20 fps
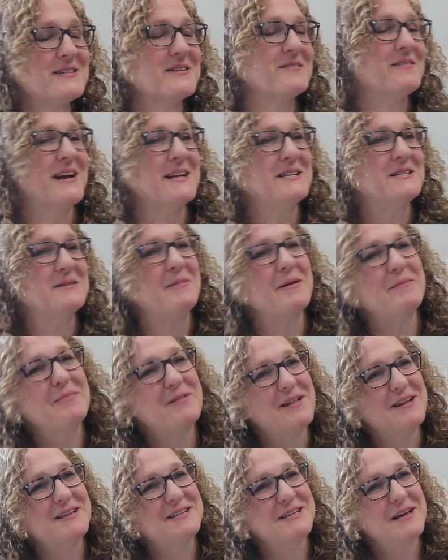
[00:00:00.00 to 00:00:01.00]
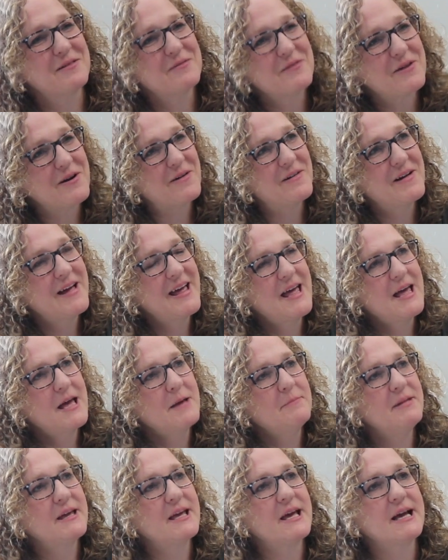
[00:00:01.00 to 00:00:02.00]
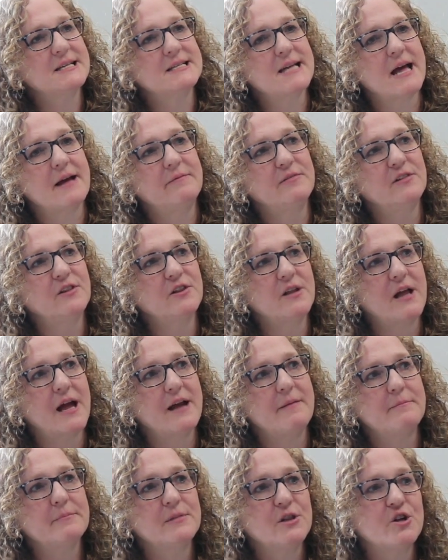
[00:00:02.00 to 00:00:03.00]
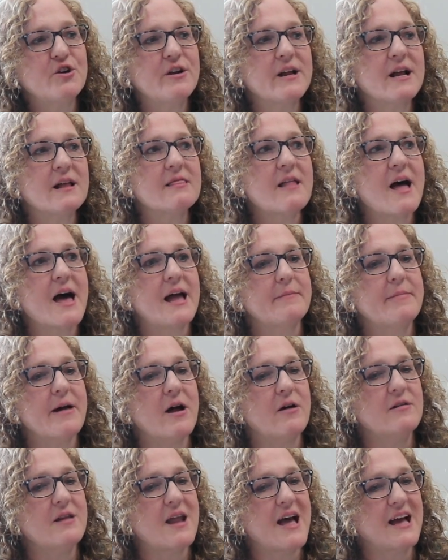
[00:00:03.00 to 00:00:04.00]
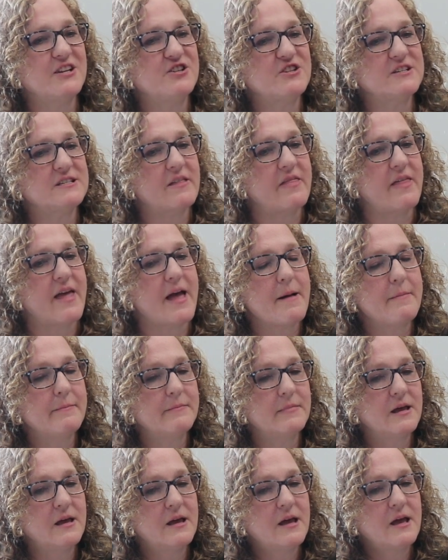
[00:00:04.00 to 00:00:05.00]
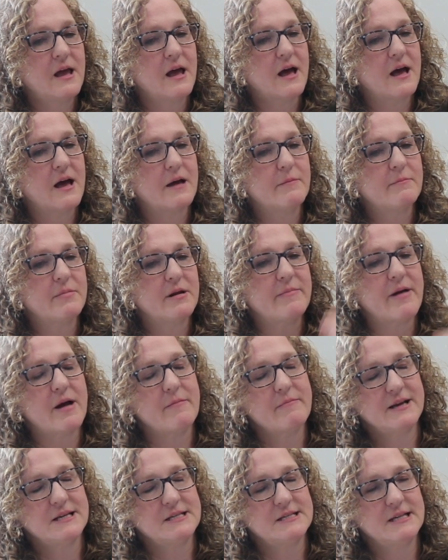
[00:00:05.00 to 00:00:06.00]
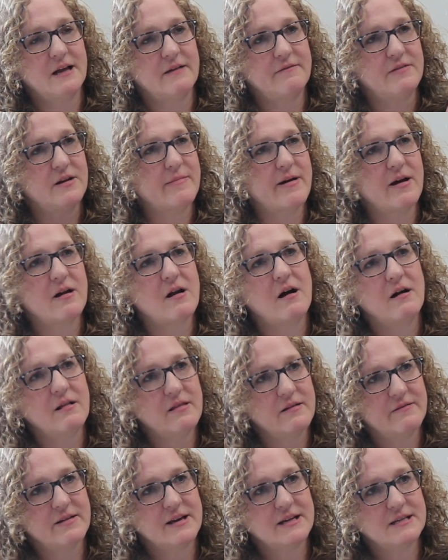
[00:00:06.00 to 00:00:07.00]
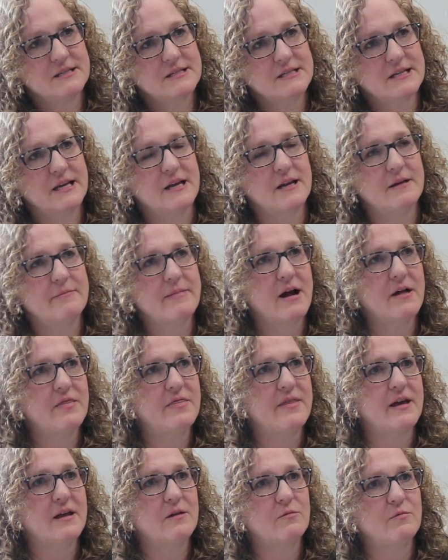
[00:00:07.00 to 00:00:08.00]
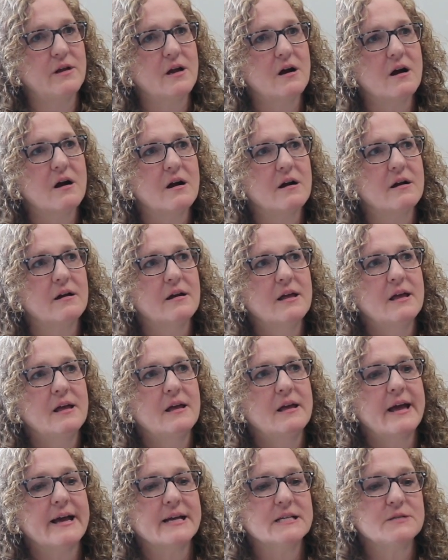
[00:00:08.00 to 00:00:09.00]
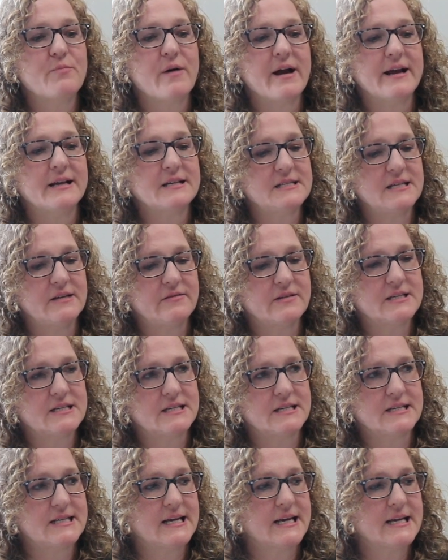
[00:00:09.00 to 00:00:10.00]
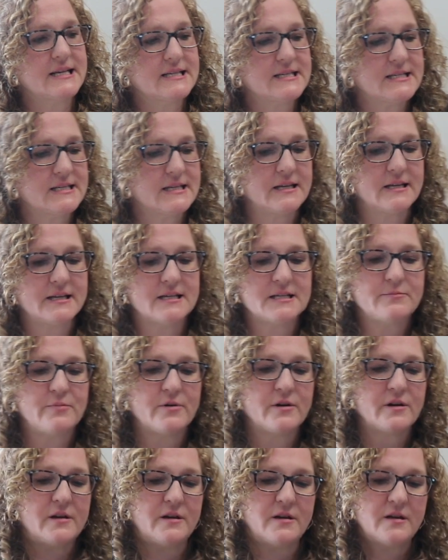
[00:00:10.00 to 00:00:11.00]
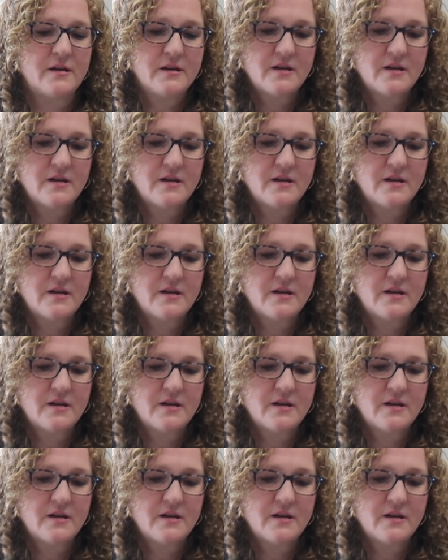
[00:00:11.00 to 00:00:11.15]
to write to people on death row, because I'm learning a lot about not just them, but about myself and about all of us, and about that we are, as Brian Stevenson says in his book,